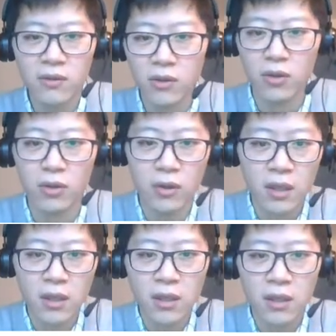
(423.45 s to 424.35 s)
So
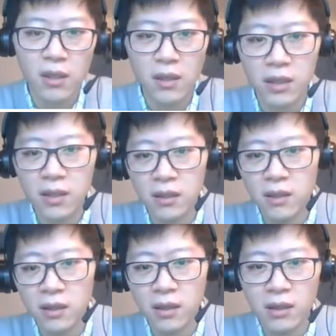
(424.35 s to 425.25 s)

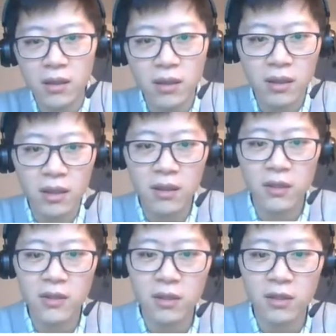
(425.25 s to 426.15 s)
in
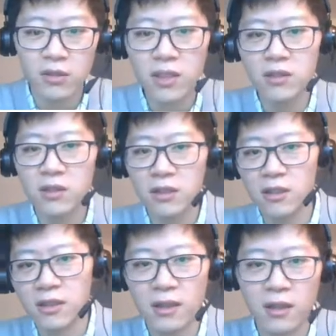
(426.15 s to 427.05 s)
this illustration
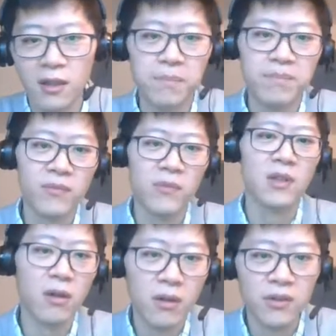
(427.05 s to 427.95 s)
here,
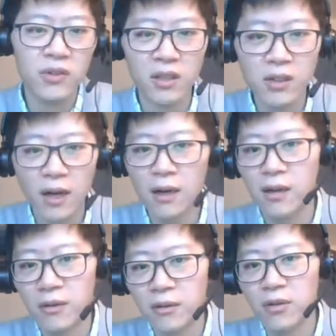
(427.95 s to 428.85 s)
the
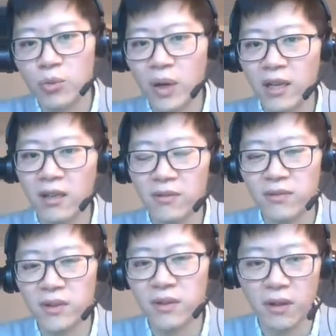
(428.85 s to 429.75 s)
entire weight of
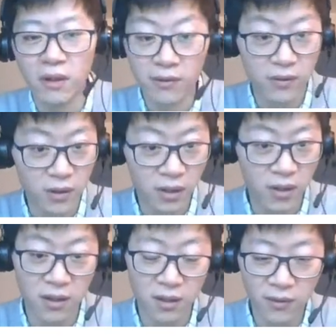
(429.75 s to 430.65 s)

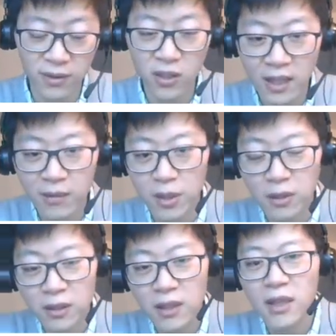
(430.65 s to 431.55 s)
the table
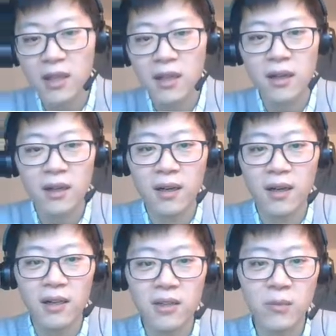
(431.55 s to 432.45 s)

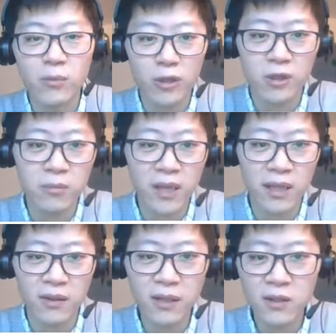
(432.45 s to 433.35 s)
is supported
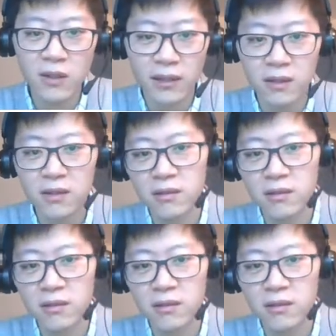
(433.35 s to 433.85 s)
by this leg,